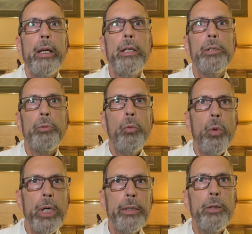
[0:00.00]
is
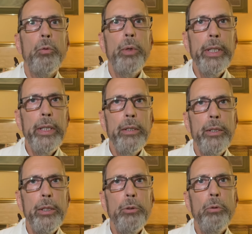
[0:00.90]
what we
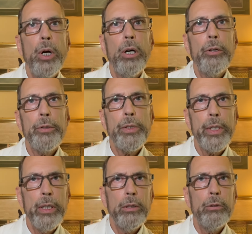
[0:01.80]
do
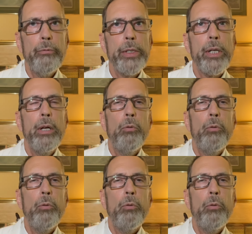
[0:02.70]
ourselves,